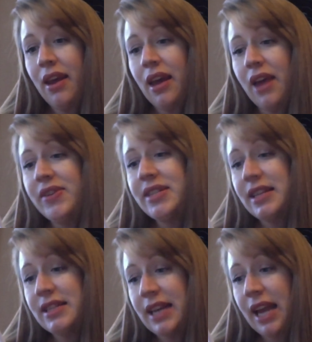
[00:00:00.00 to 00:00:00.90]
If it is
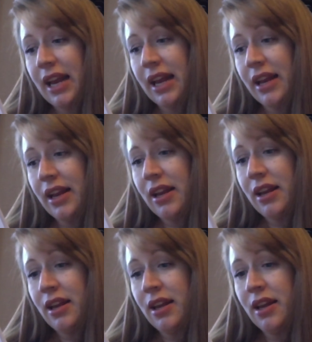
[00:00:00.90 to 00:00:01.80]
indicated,
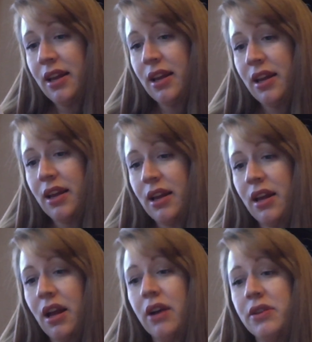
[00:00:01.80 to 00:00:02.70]

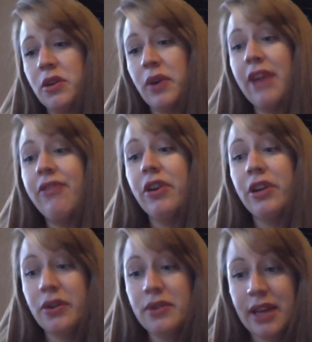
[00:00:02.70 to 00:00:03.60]
so if you're
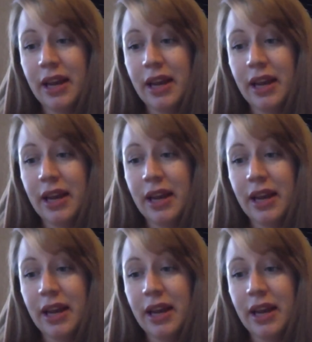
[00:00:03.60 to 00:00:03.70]
using